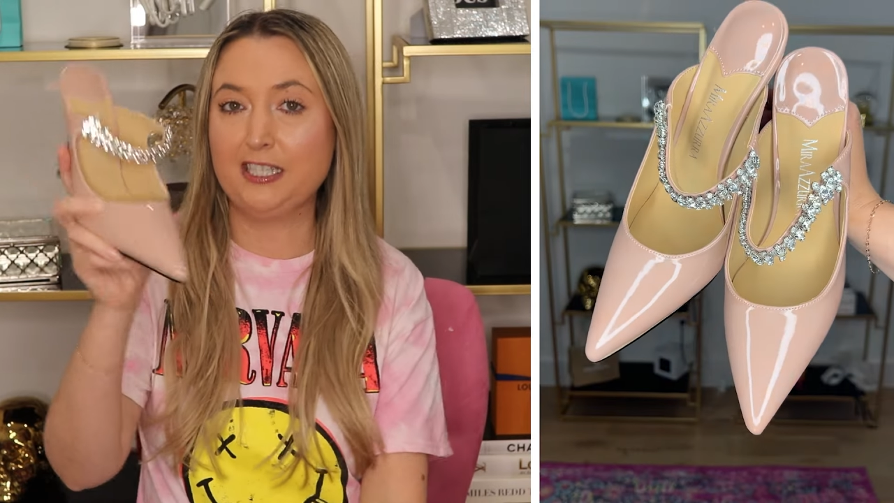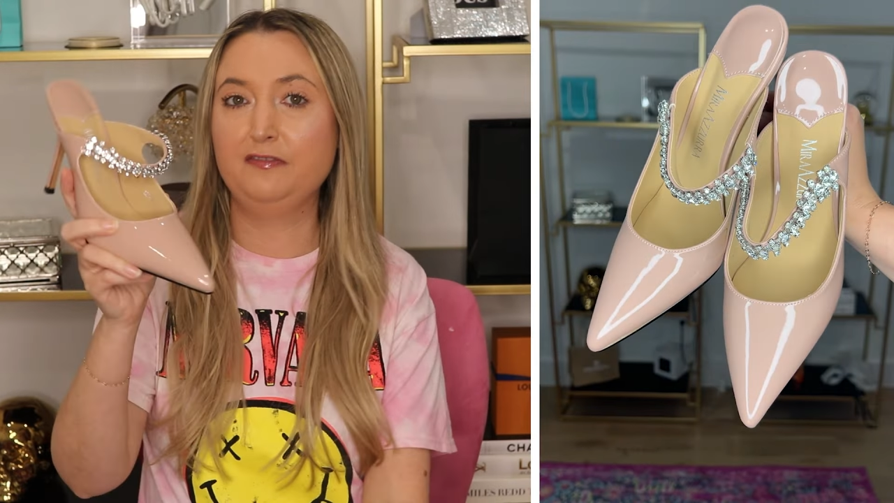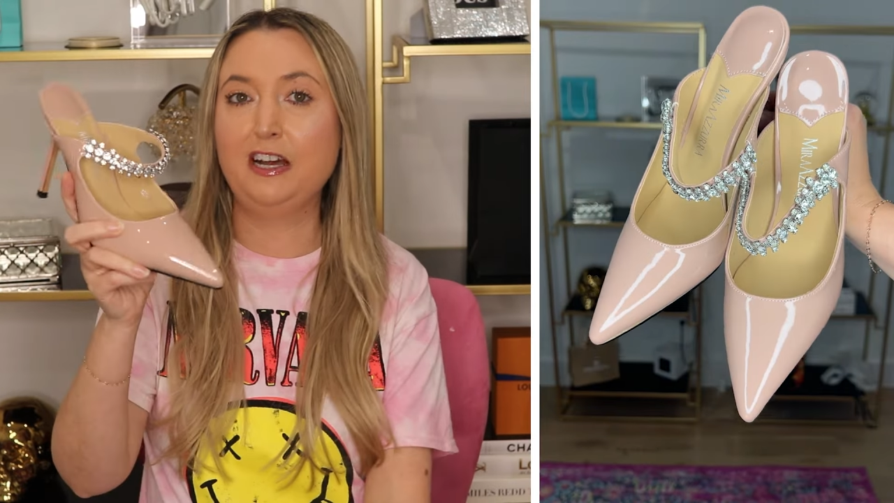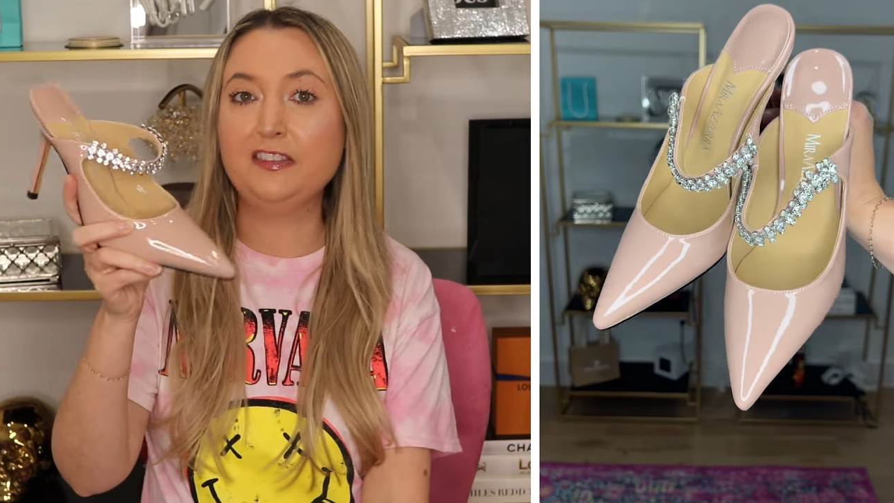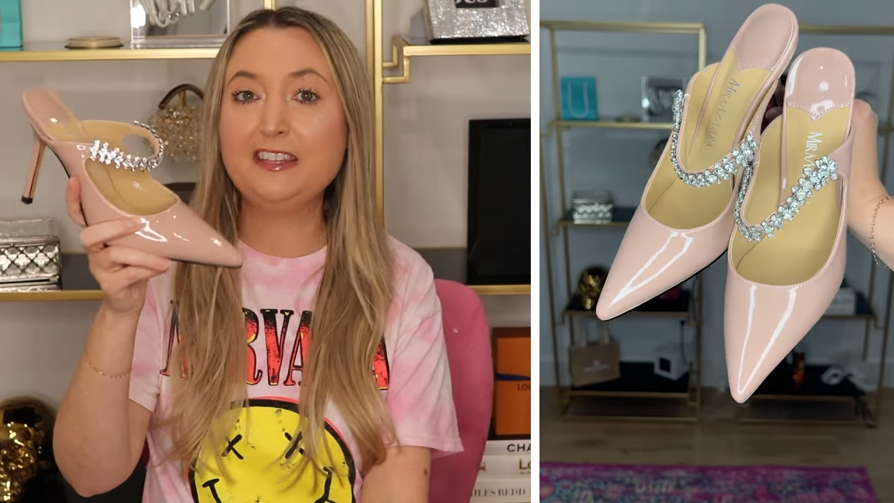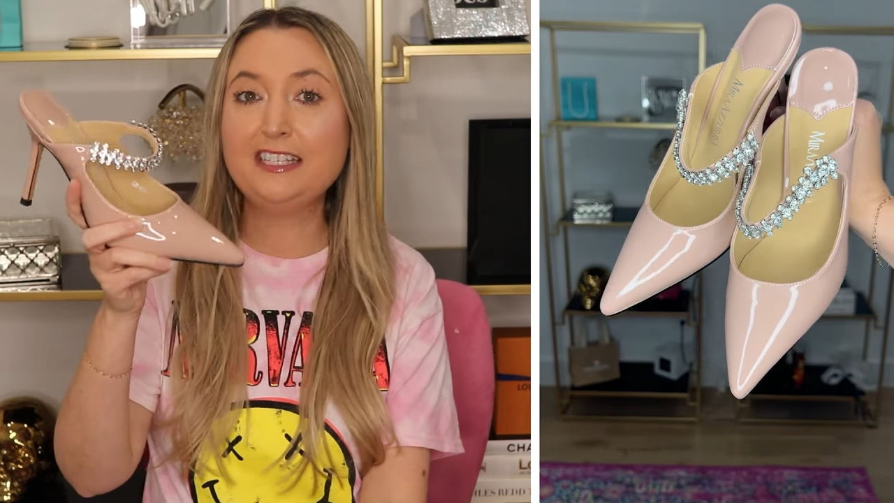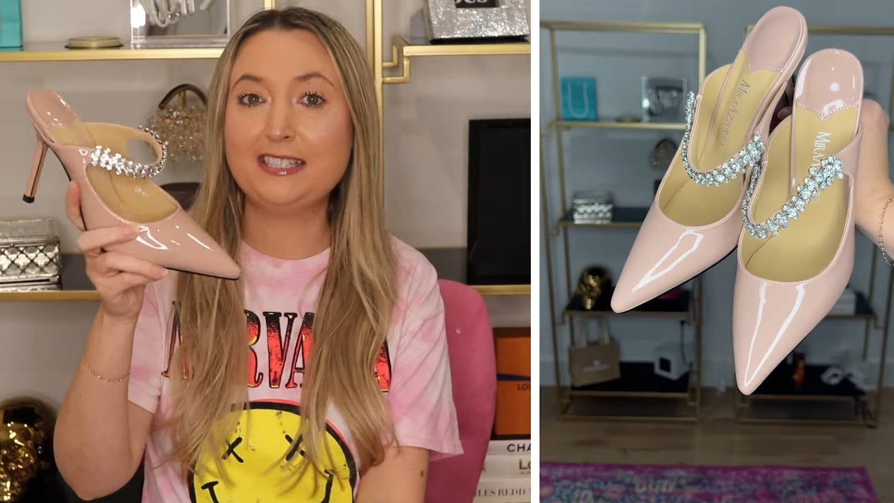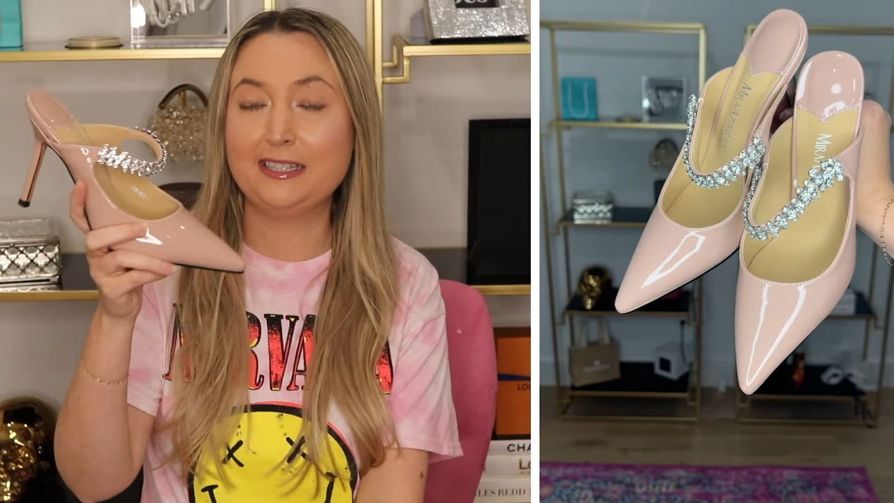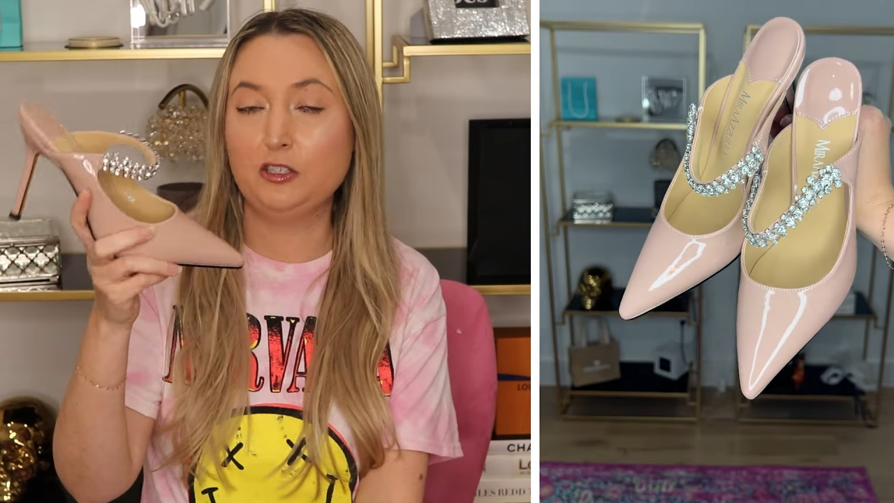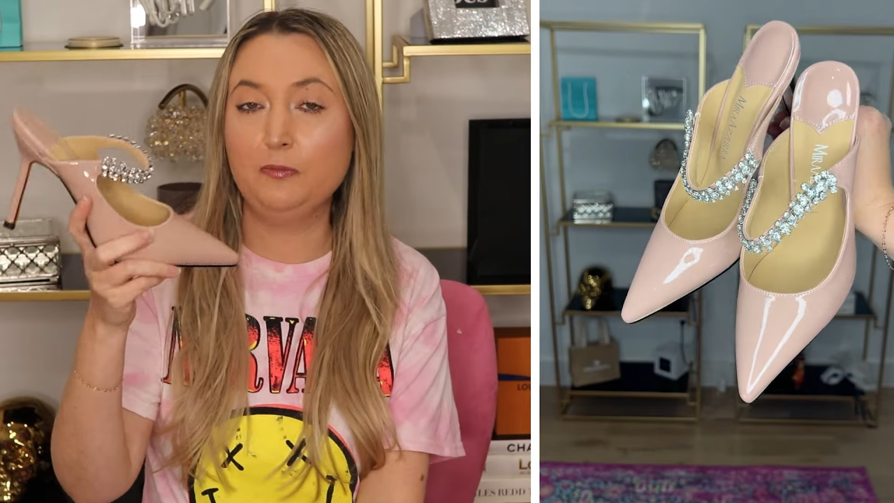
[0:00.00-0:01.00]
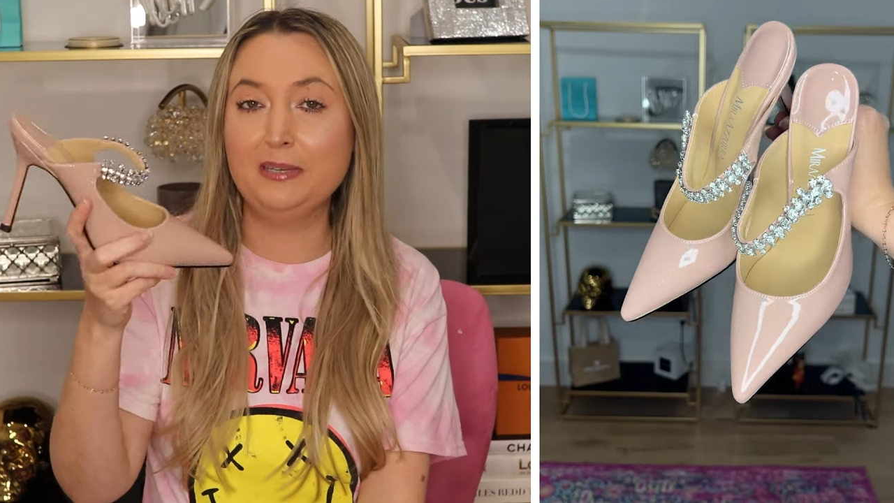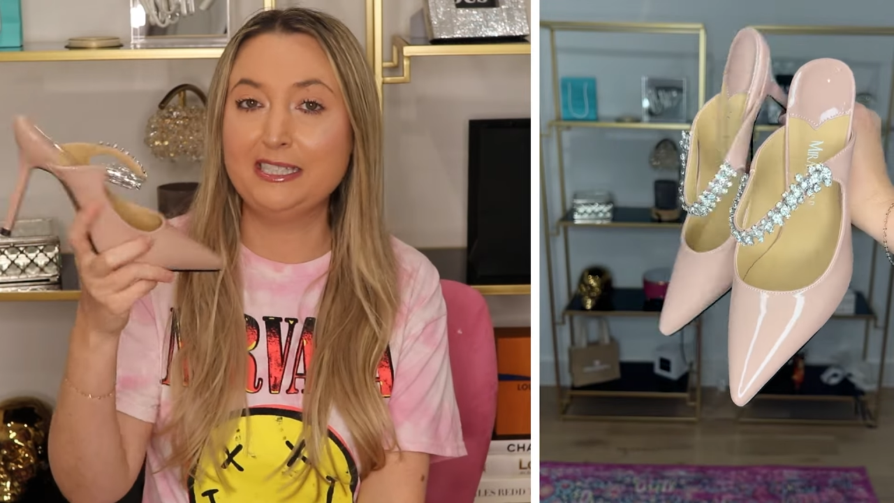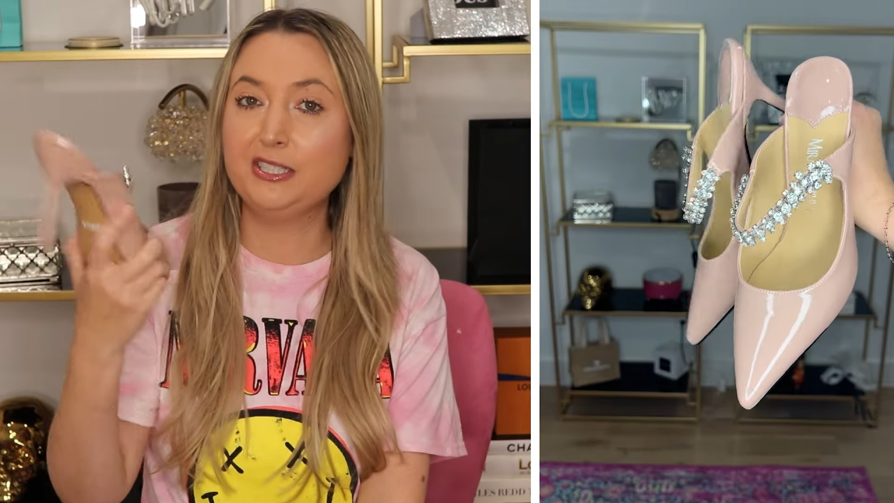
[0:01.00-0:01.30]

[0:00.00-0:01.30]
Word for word: I found these a little bit